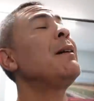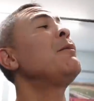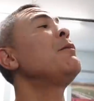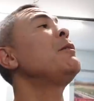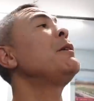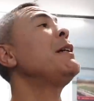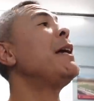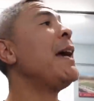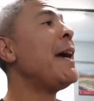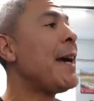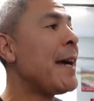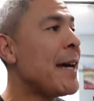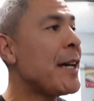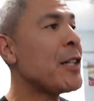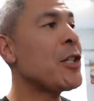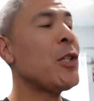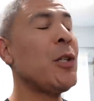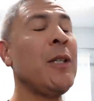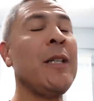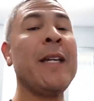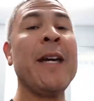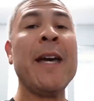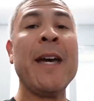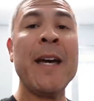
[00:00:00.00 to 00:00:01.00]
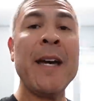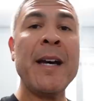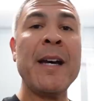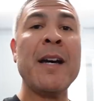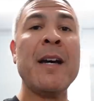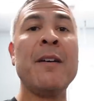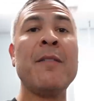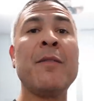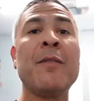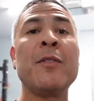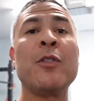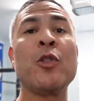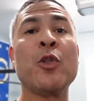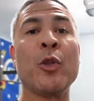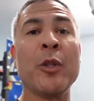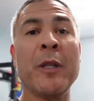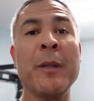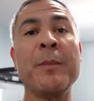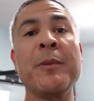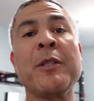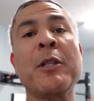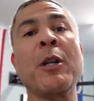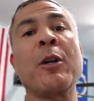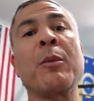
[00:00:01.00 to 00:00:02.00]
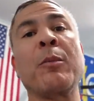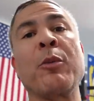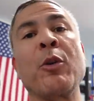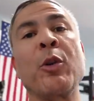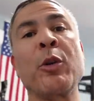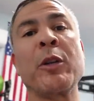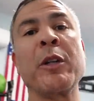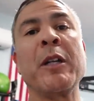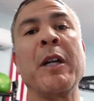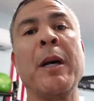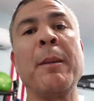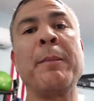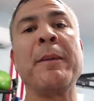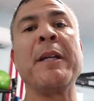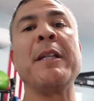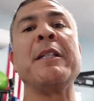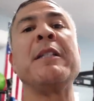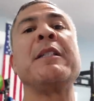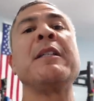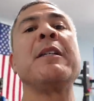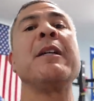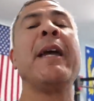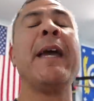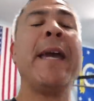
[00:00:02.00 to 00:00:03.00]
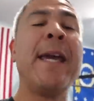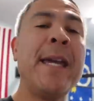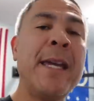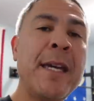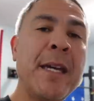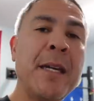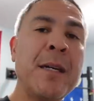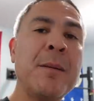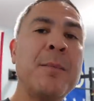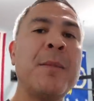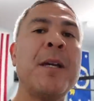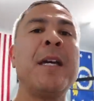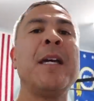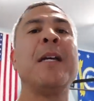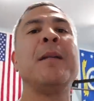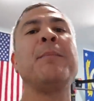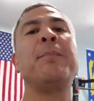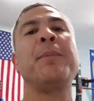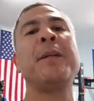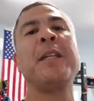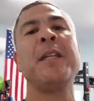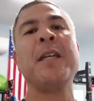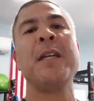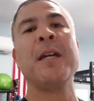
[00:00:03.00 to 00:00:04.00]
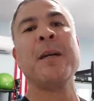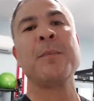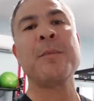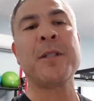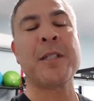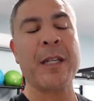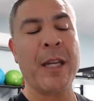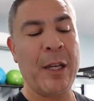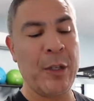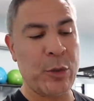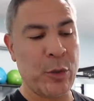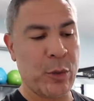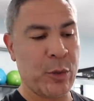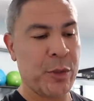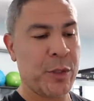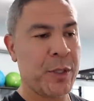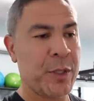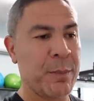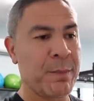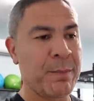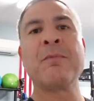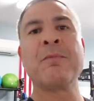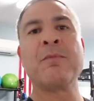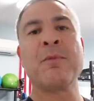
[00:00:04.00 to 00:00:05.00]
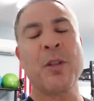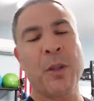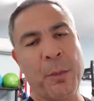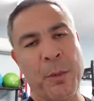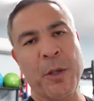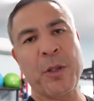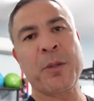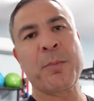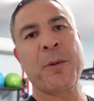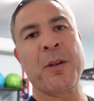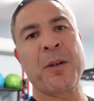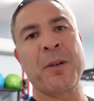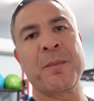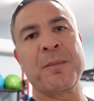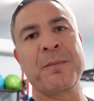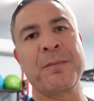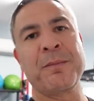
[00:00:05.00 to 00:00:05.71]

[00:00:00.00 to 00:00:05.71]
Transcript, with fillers: we actually have trips that are broken up into AM and PM schedules for the most part.